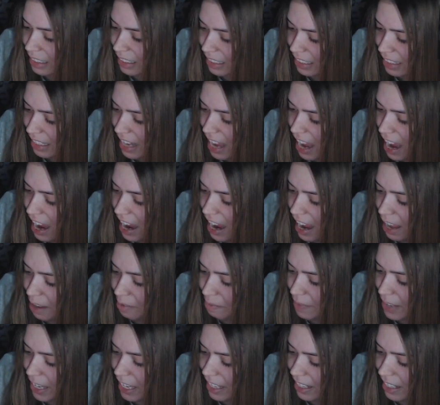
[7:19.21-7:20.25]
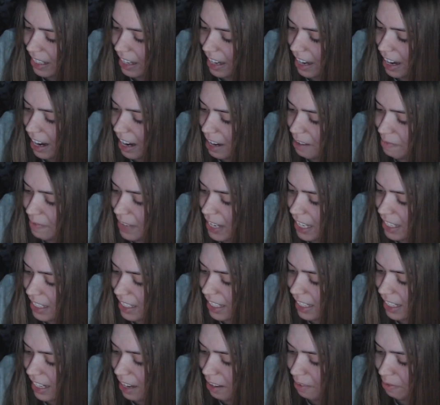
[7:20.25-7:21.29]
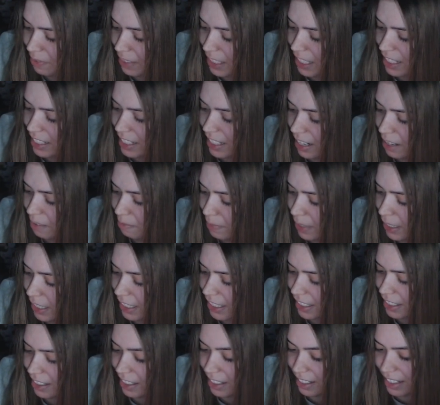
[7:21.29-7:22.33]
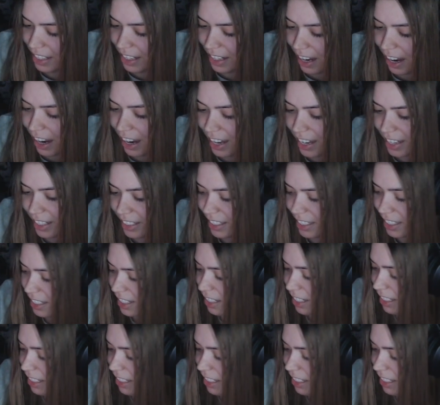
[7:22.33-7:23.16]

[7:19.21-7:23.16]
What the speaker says: Yeah, Hype Man sent me a dead bug in disguise.